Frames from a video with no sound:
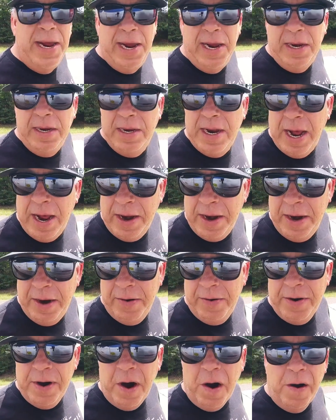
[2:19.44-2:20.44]
heat down
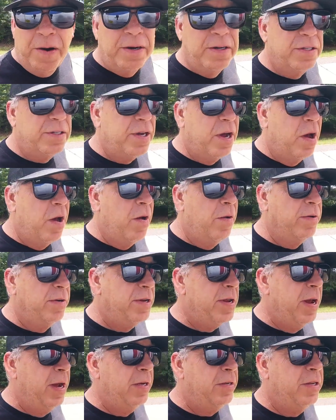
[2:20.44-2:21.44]
here in Arkansas
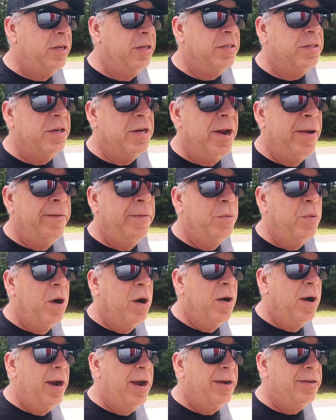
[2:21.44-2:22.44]
and Texas and
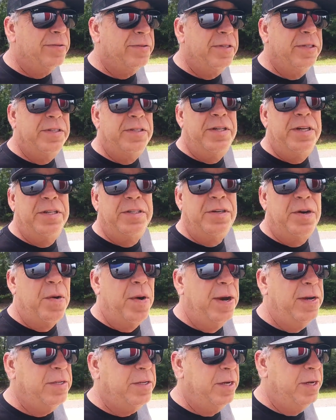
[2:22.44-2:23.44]
everywhere else is just
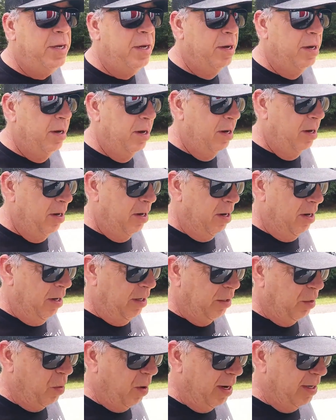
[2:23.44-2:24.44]
crazy.
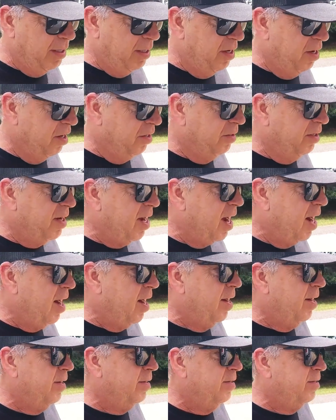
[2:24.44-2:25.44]
Crazy on
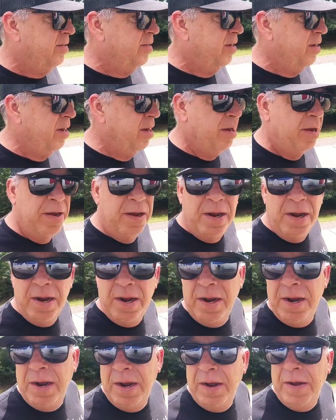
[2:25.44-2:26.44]
tires.
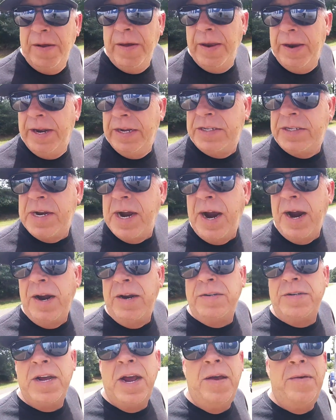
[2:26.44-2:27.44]
And these
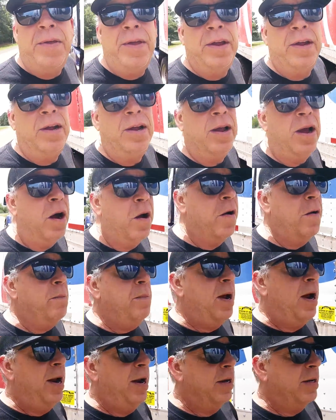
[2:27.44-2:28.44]
tires have the
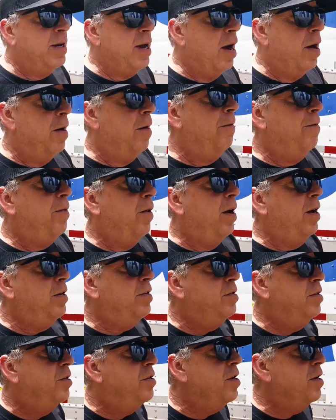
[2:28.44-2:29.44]
automatic tire
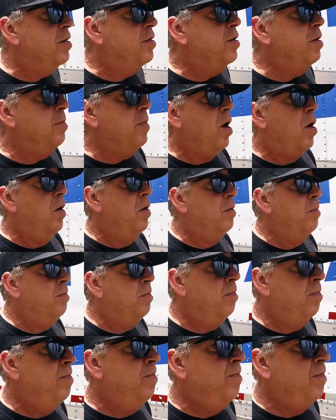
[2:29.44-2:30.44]
inflation system on them